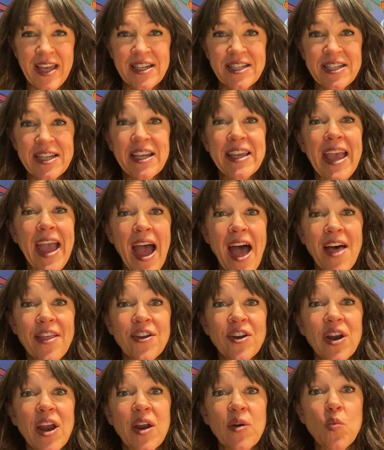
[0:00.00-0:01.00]
to
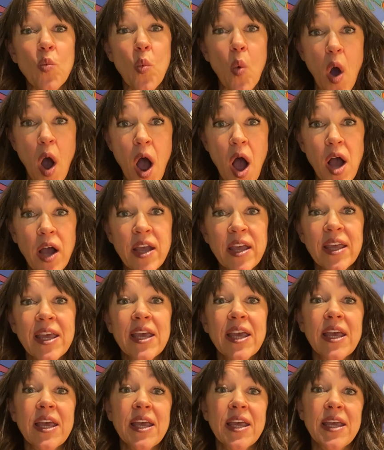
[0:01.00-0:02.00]
gather and walk
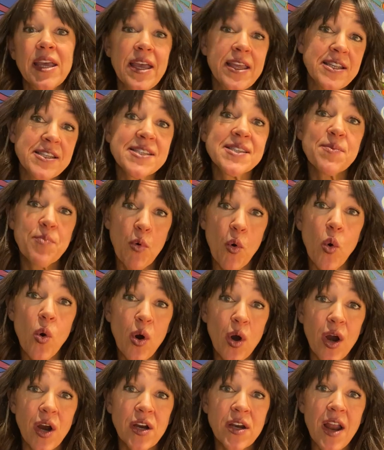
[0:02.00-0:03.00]
in
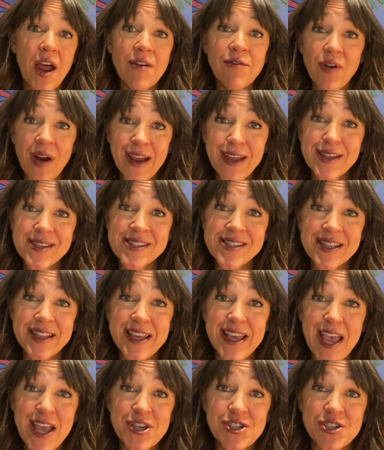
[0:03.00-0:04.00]
support of
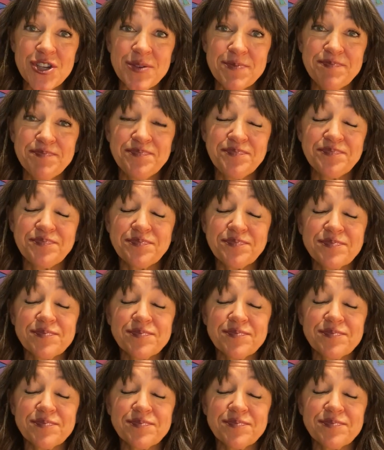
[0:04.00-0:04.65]
reconciliation.